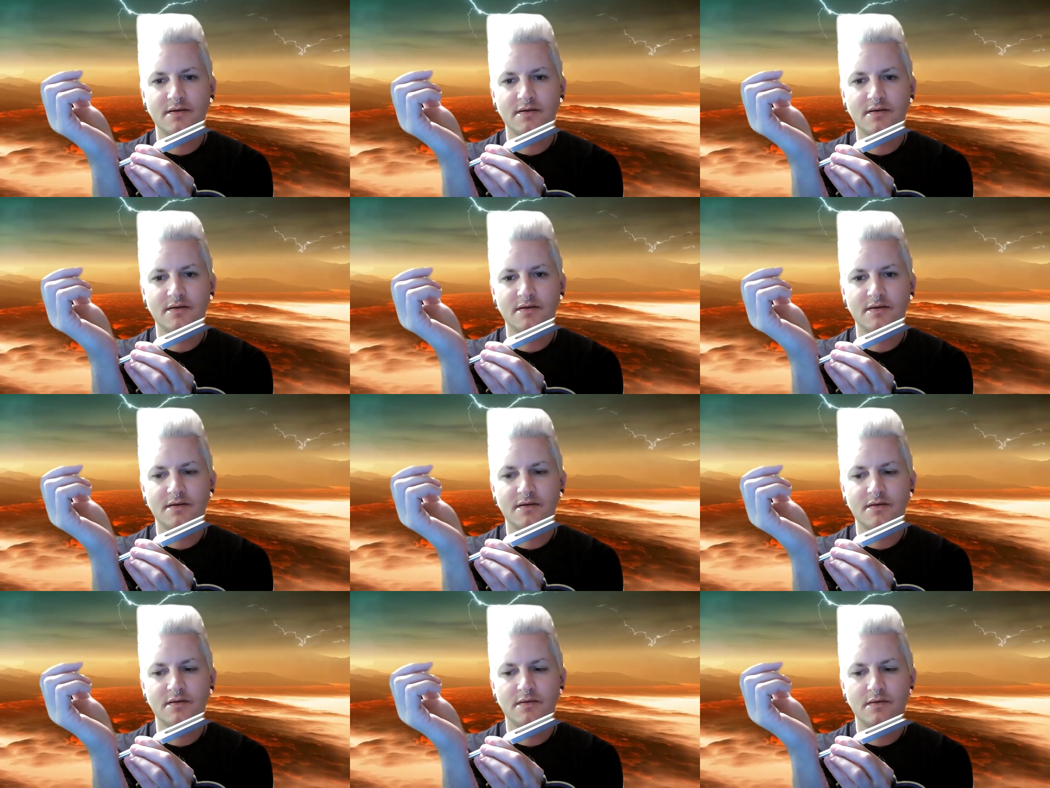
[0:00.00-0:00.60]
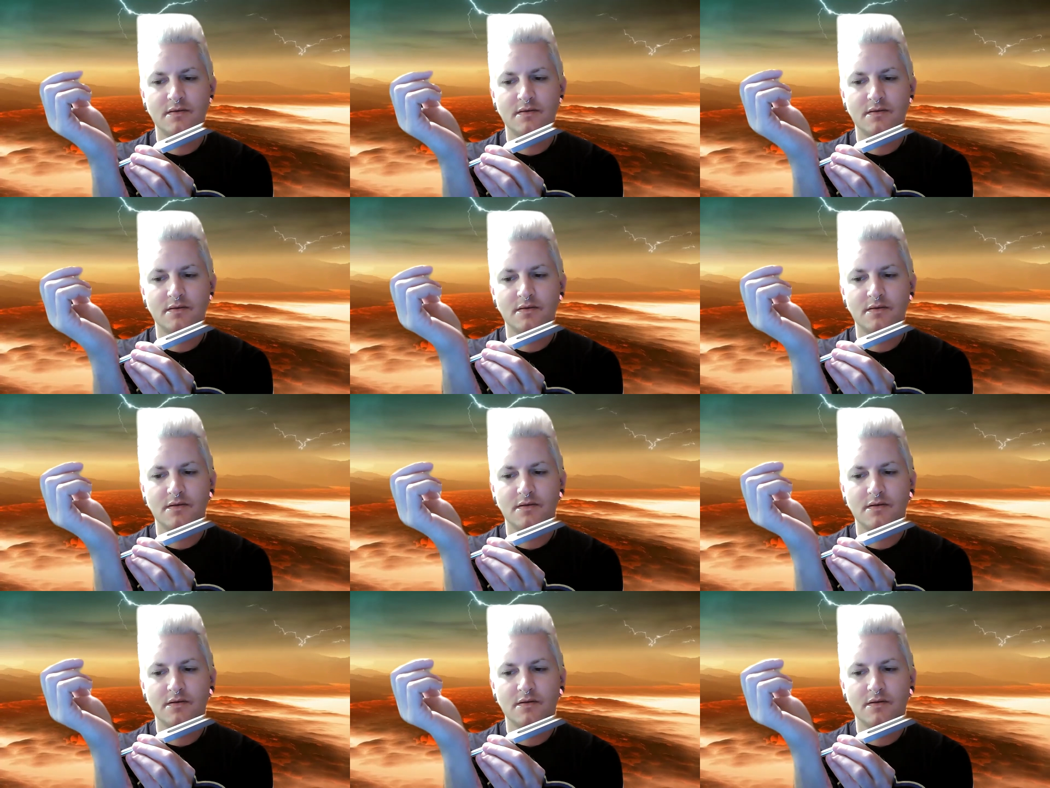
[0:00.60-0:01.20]

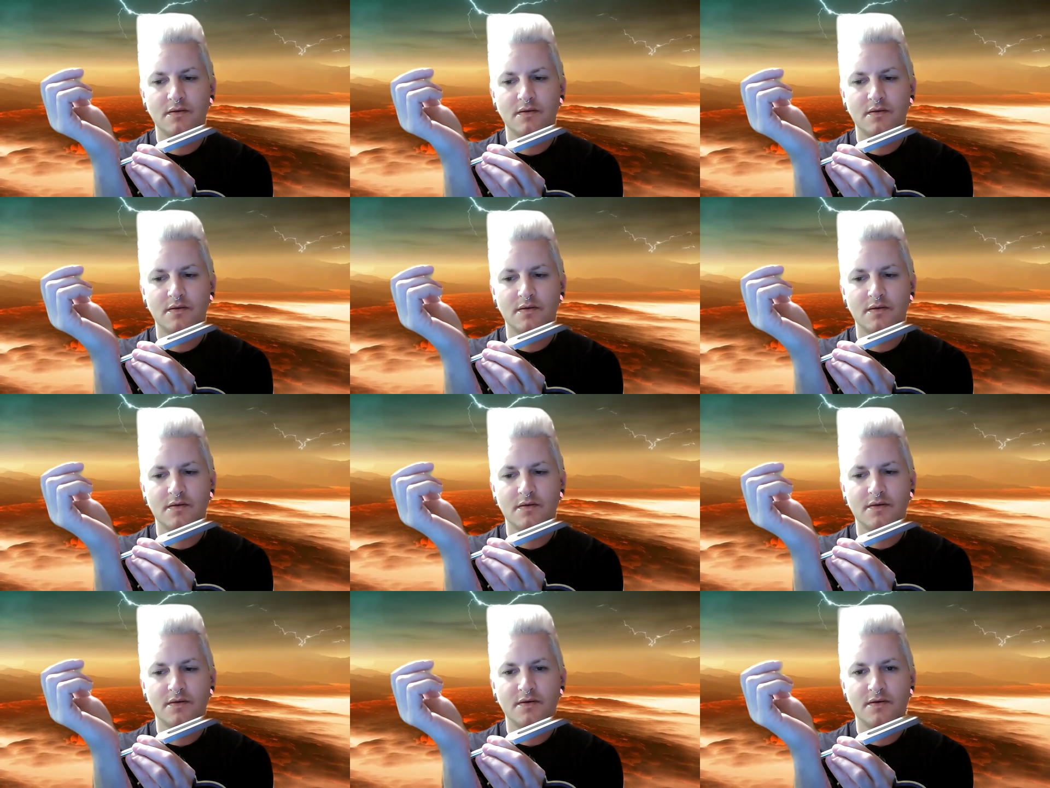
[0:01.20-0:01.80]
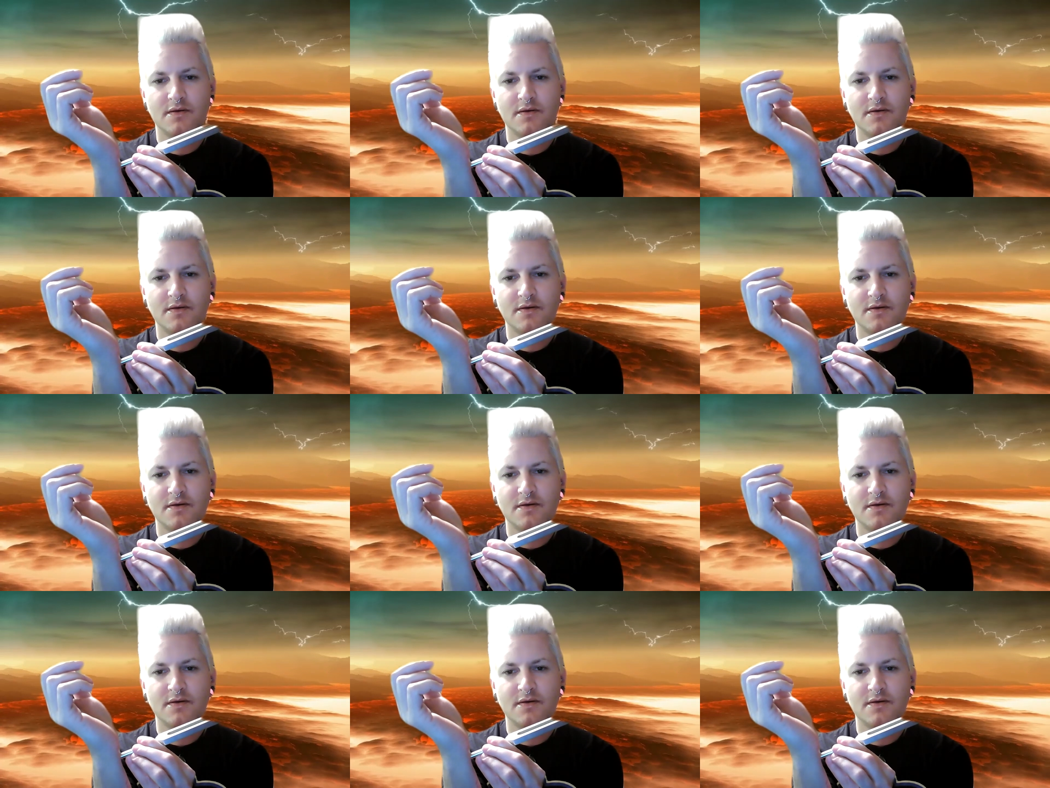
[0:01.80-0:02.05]
(no one is talking)